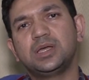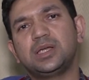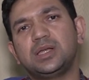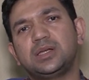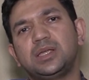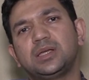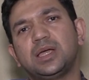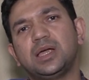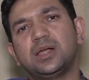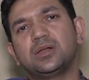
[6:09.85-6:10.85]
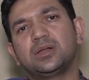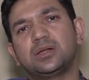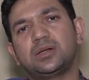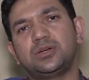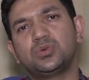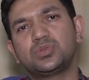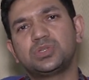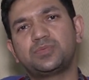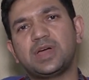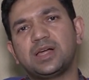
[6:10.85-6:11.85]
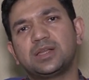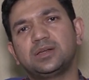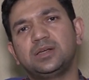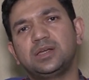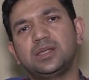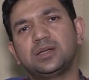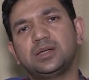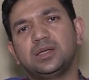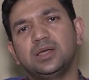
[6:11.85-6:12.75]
intake and reduce the fat intake.